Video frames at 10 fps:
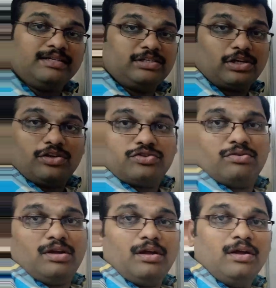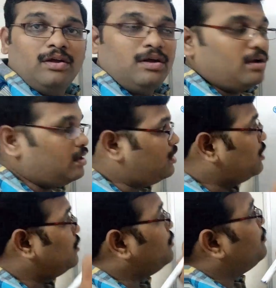this is also a,
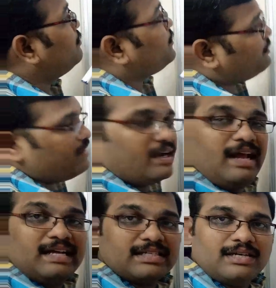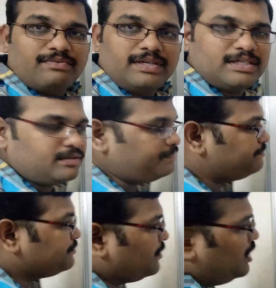a frequently asked question
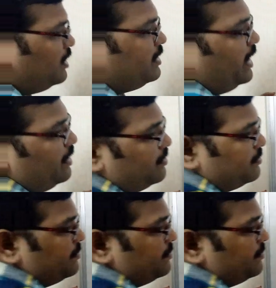and then